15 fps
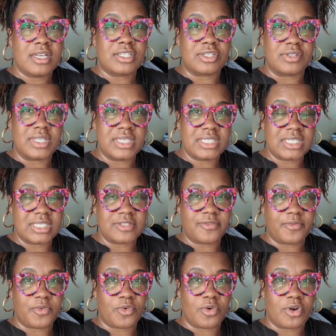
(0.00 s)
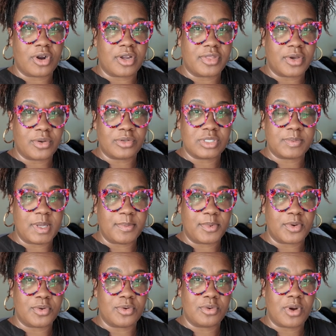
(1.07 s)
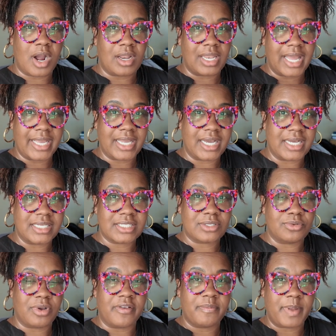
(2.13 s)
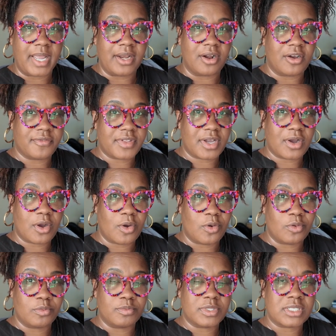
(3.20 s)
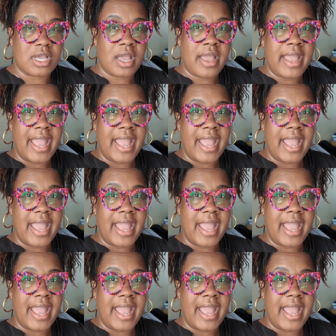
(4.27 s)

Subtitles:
So this is for those people who are like us, who have paid off their homes,